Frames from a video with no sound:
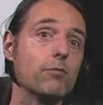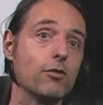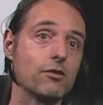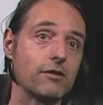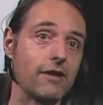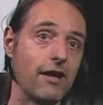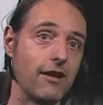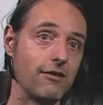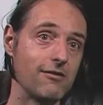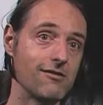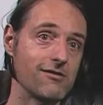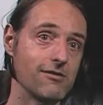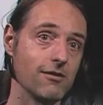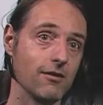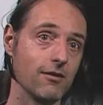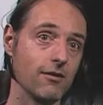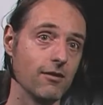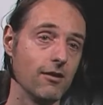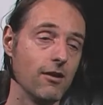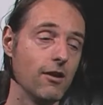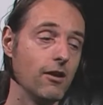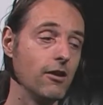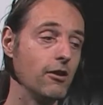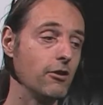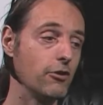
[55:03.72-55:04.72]

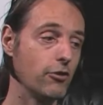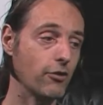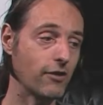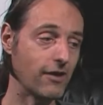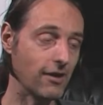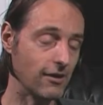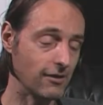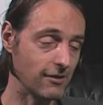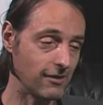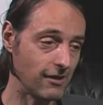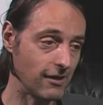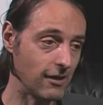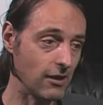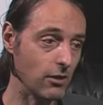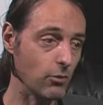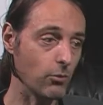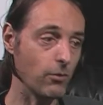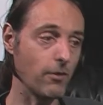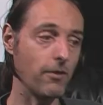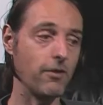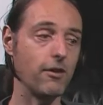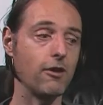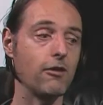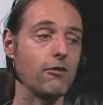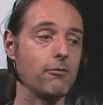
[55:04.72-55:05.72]
potential, you can deal
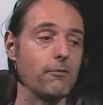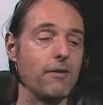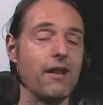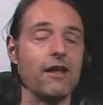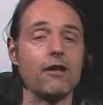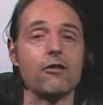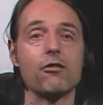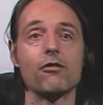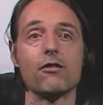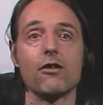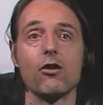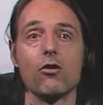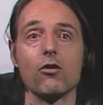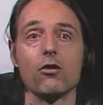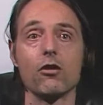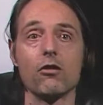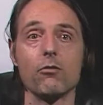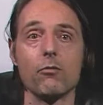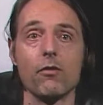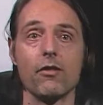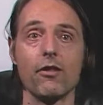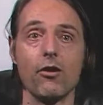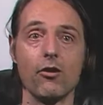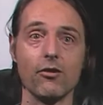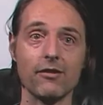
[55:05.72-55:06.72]
with these black
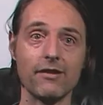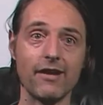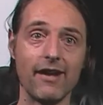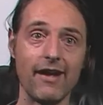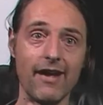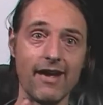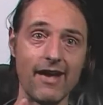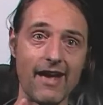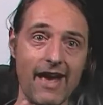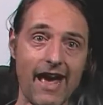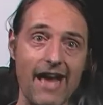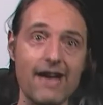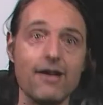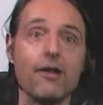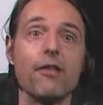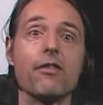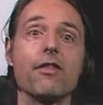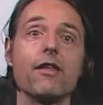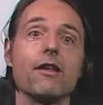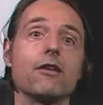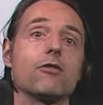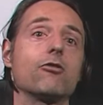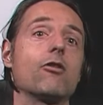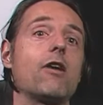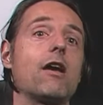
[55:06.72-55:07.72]
stones without
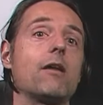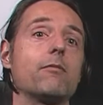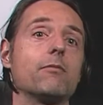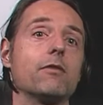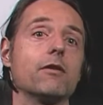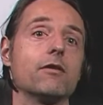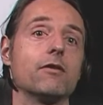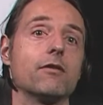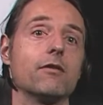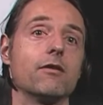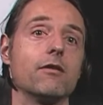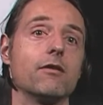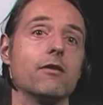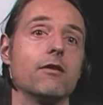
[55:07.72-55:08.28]
anything to happen.